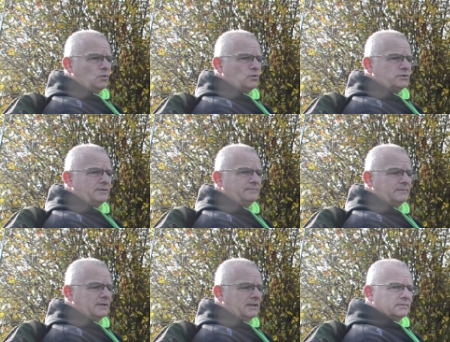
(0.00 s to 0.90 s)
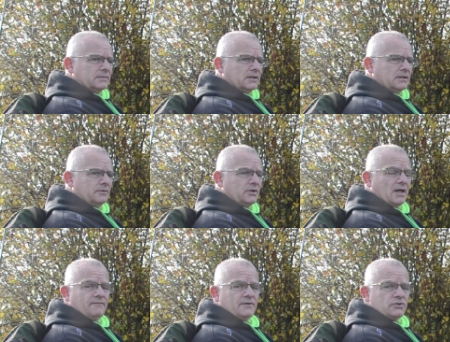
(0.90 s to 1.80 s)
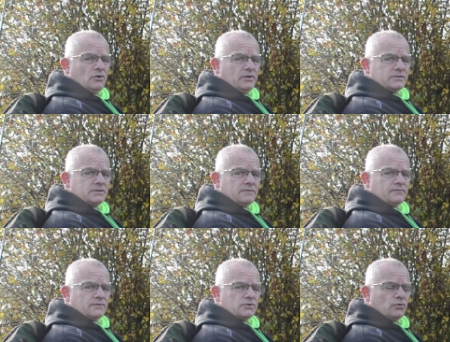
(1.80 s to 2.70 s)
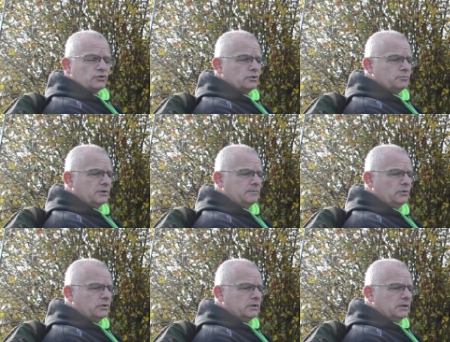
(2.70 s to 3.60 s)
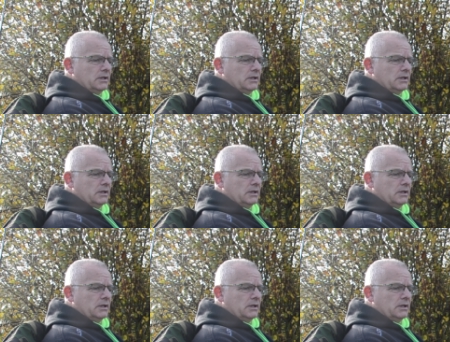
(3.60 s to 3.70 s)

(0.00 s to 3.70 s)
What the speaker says: water. You can fish nights as long as you pre-book.